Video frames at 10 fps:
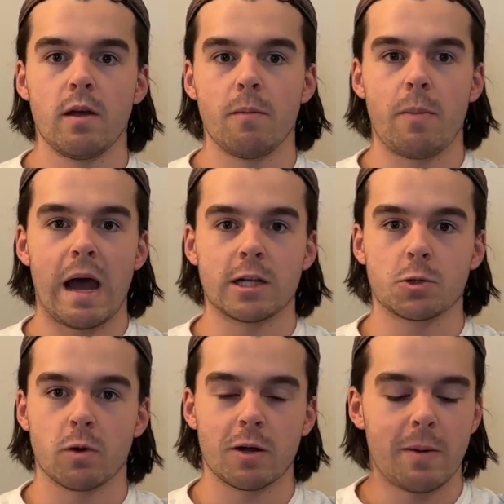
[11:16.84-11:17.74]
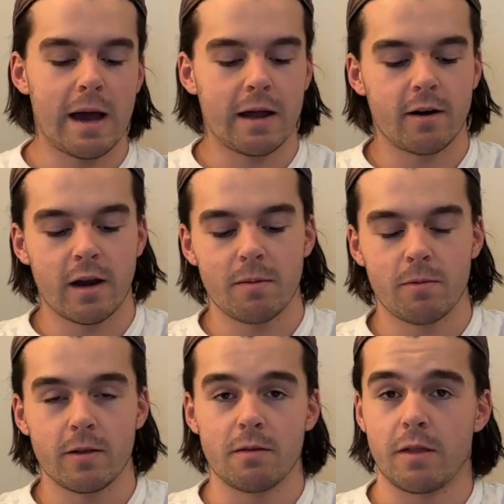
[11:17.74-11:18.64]
patchwork pattern, I
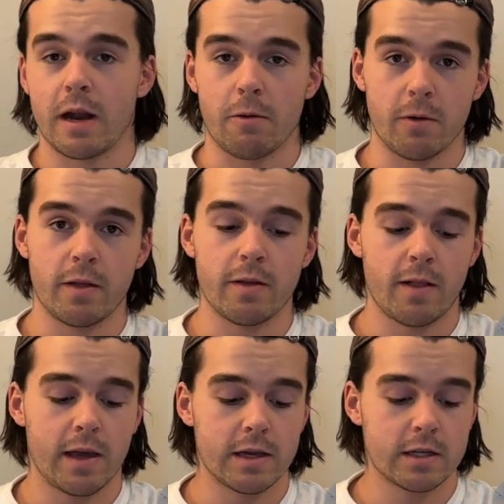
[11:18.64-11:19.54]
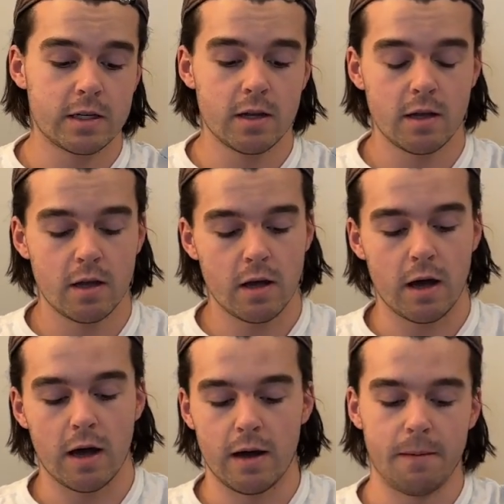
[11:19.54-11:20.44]
believe, that I really liked.
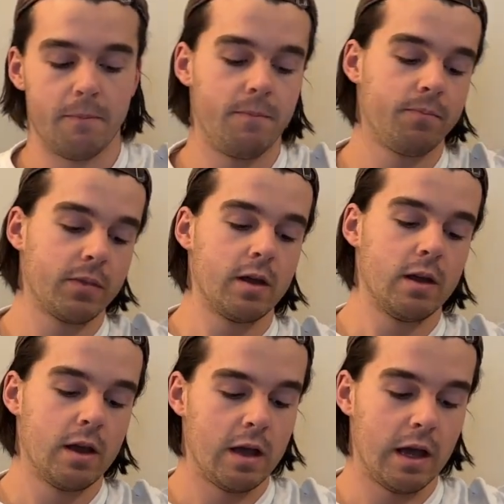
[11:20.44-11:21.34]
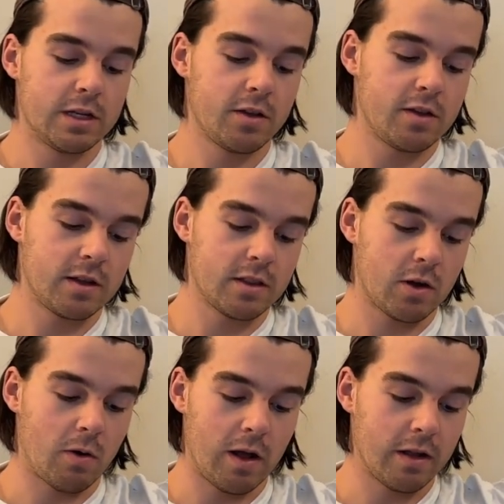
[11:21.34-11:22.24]
I just think the
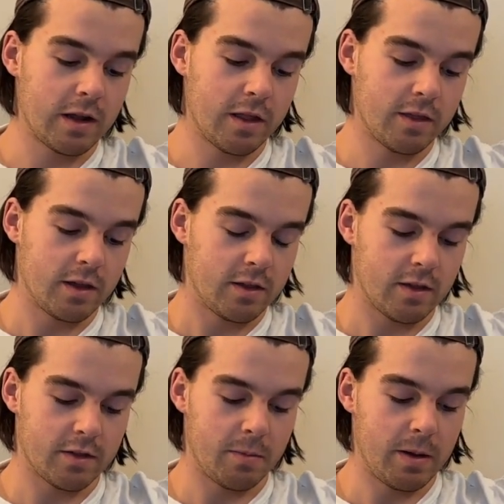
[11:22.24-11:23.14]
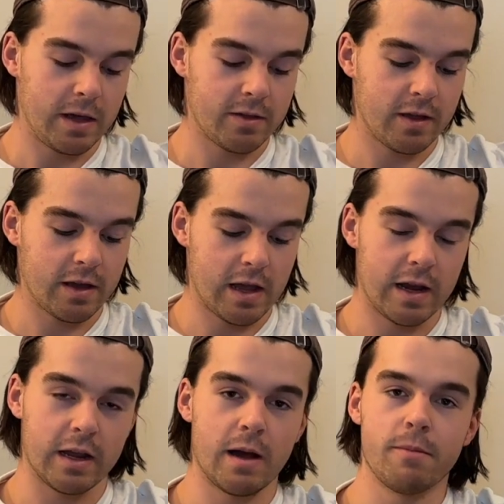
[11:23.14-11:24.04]
quality on these is amazing, and
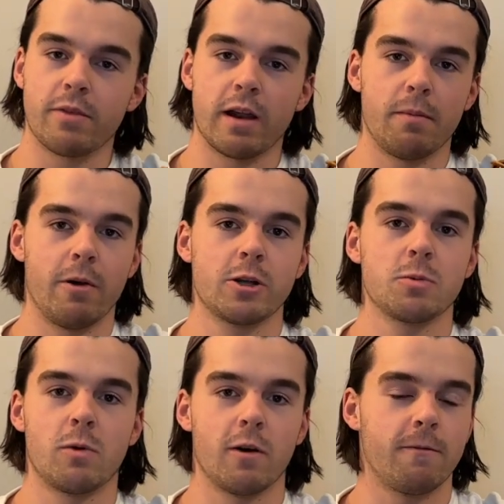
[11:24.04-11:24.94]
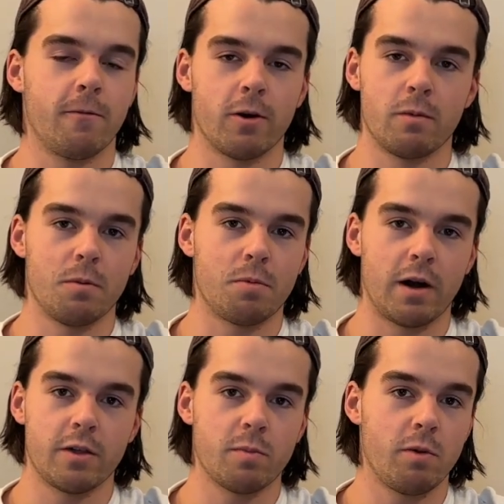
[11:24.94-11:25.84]
it comes at a much more affordable
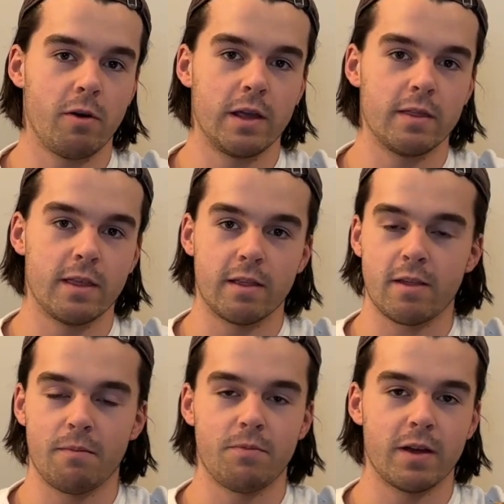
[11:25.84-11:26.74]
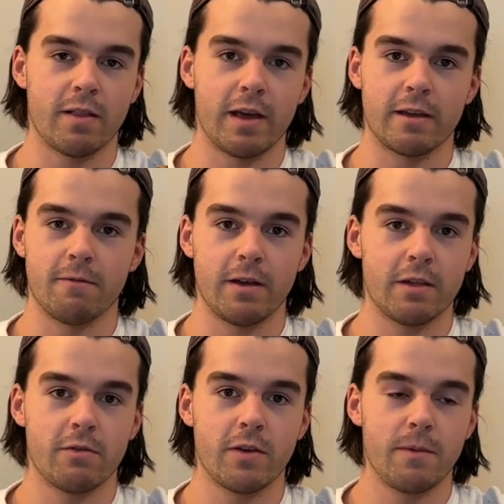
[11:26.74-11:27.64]
price point than something like
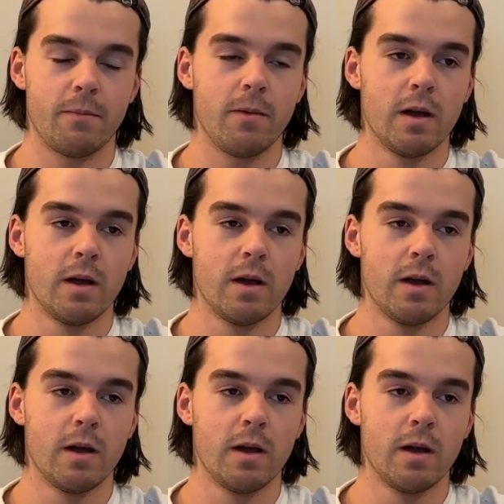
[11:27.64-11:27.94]
Visvim.